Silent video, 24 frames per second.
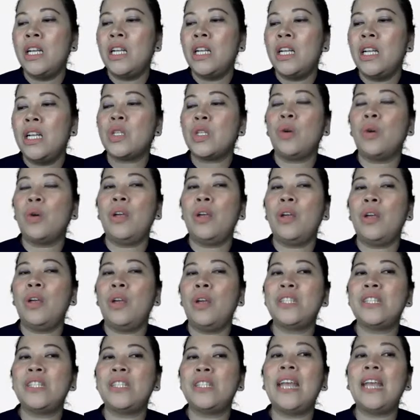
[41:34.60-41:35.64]
So if we
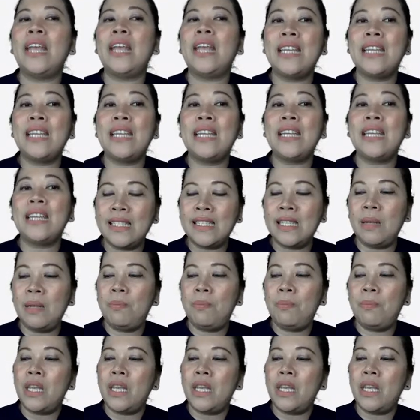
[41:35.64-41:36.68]
say at
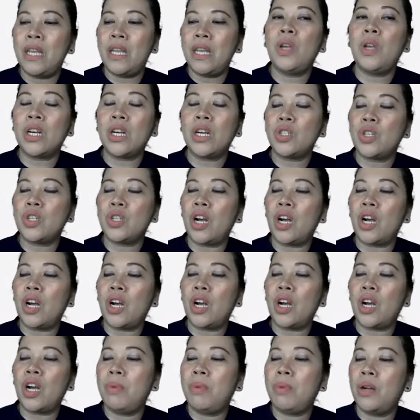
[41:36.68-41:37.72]
STP, we are talking
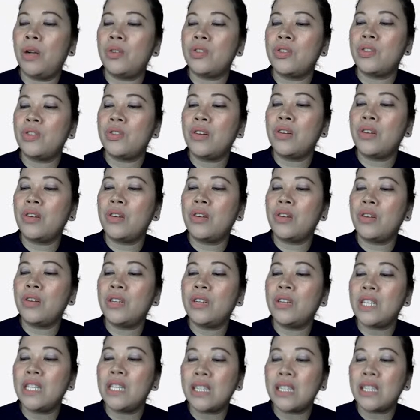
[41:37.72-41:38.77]
about 0
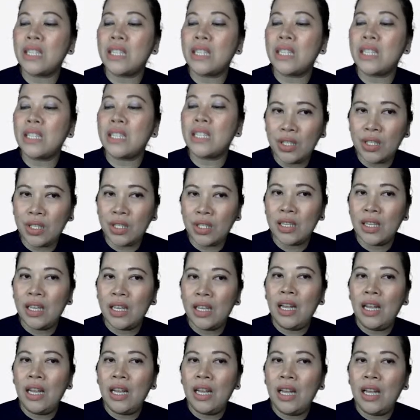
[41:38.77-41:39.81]
degrees Celsius.
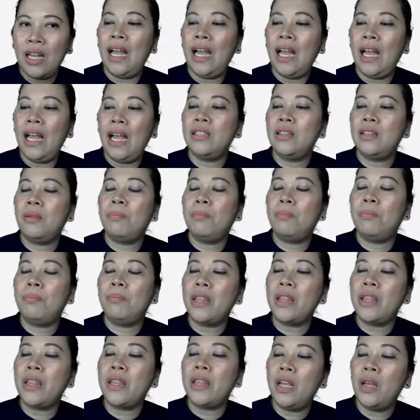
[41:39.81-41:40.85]
And by
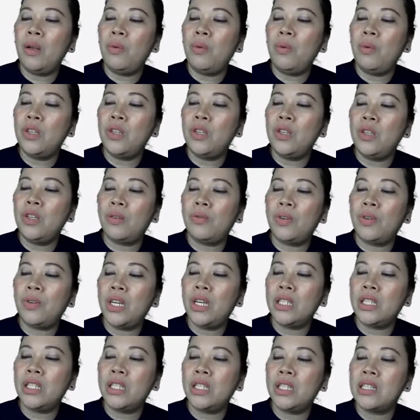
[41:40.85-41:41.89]
the way, when you
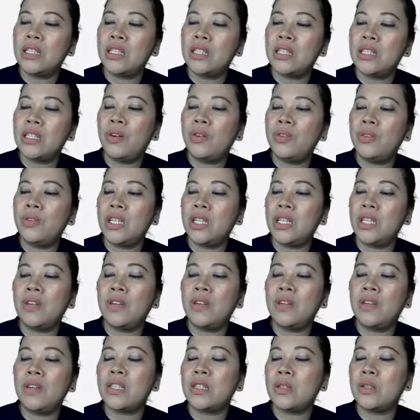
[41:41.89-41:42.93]
convert 0
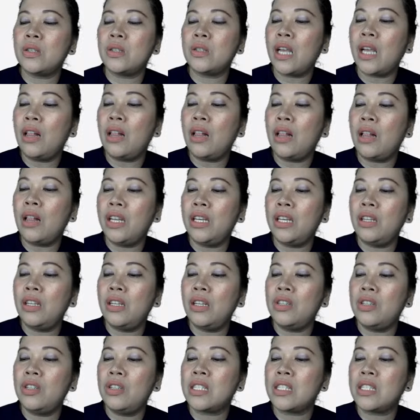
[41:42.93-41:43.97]
degrees to Kelvin, you
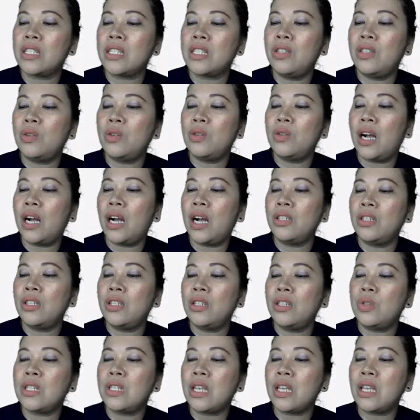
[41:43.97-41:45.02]
just need to add
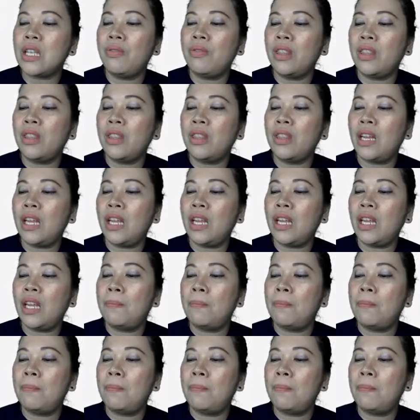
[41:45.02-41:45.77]
273